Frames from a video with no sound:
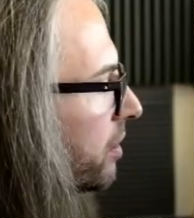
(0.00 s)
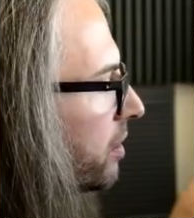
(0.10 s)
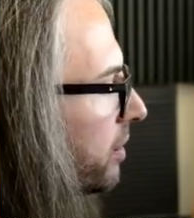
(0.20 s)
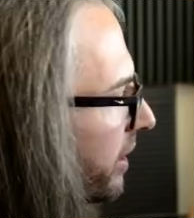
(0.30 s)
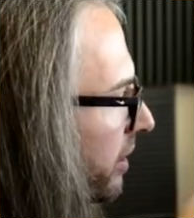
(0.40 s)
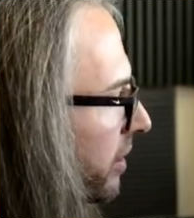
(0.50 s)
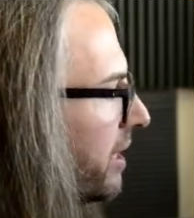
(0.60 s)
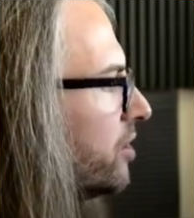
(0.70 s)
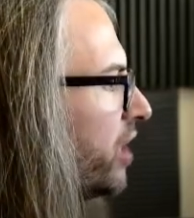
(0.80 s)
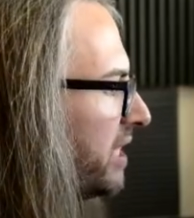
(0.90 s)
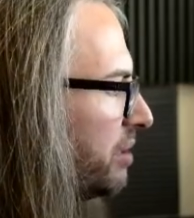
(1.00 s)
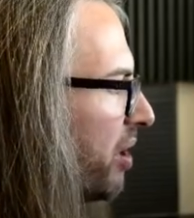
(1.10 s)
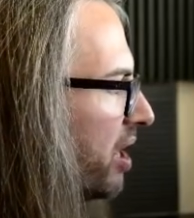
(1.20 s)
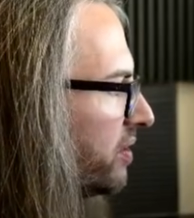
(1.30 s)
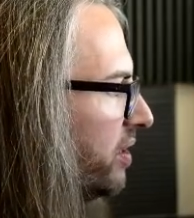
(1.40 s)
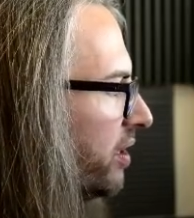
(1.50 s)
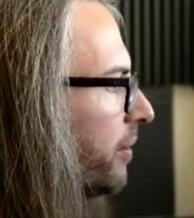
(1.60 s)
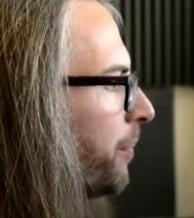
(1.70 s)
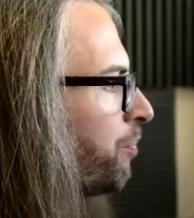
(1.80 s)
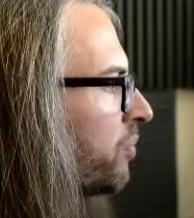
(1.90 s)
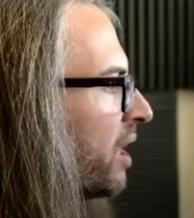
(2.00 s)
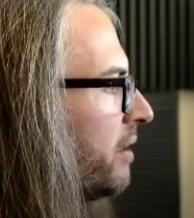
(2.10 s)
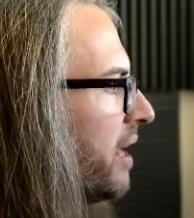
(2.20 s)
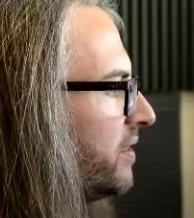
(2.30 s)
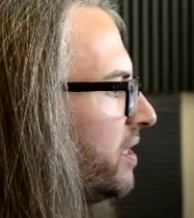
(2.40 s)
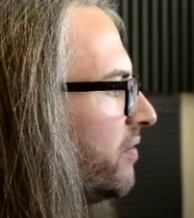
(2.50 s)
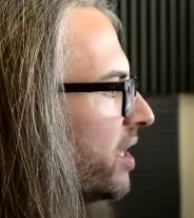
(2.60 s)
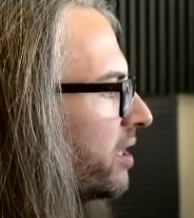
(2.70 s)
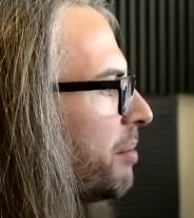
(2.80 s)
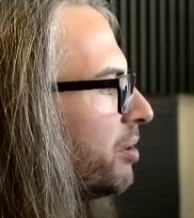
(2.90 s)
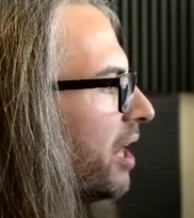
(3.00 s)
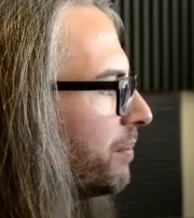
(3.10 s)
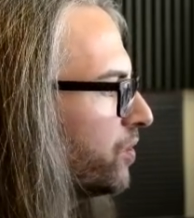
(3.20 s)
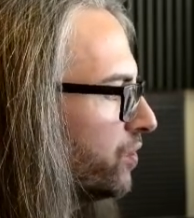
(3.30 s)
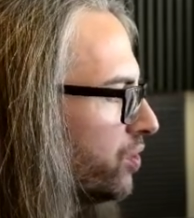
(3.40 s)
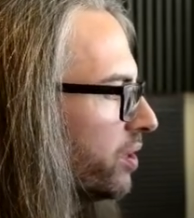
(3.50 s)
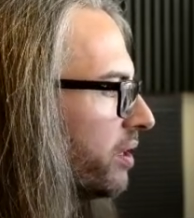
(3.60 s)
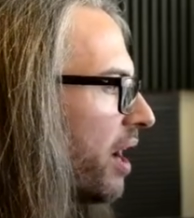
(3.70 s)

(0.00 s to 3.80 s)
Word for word: click the ingest box here. Now you see you've got a couple options. You can